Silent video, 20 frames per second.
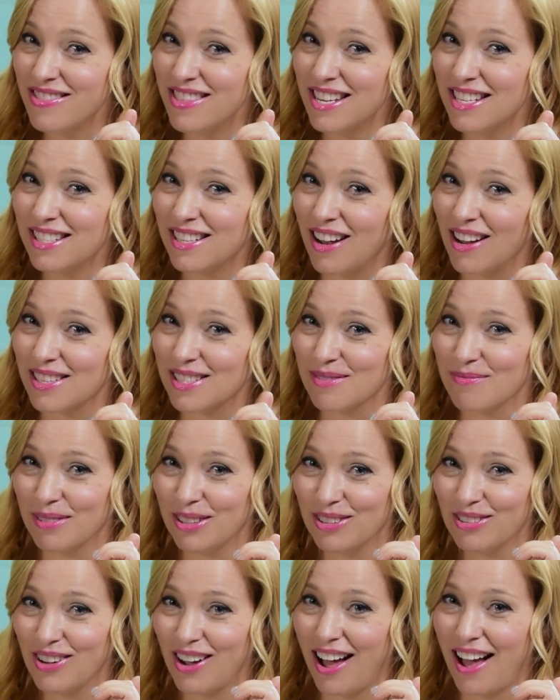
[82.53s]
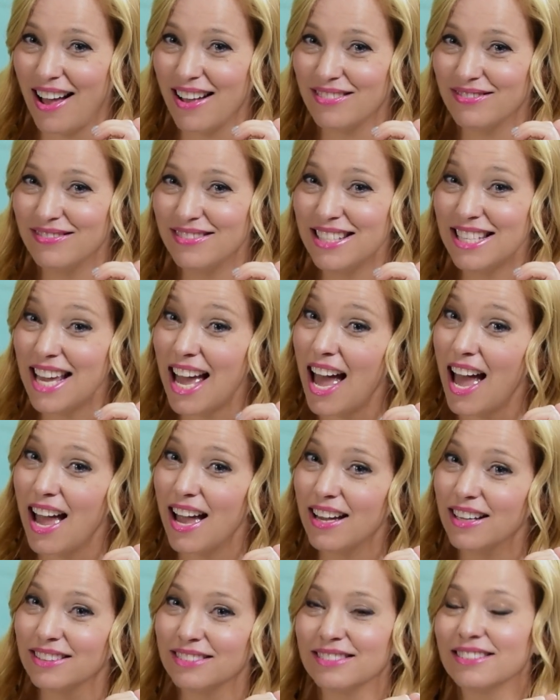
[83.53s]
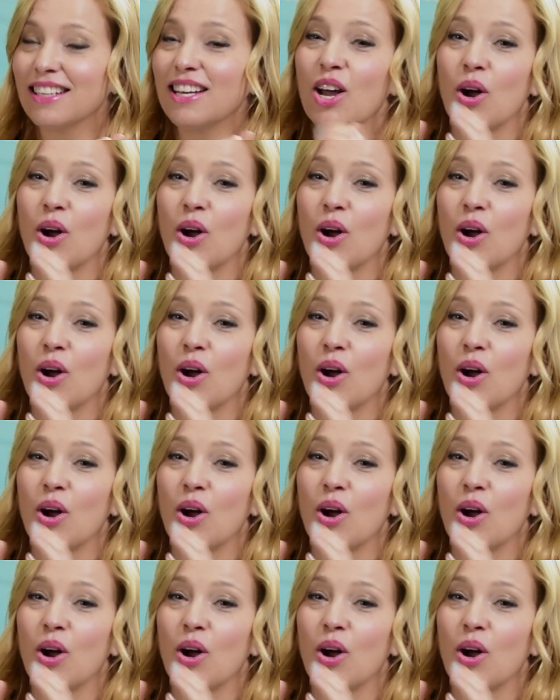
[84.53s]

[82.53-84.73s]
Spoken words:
this awesome little guy. Yay!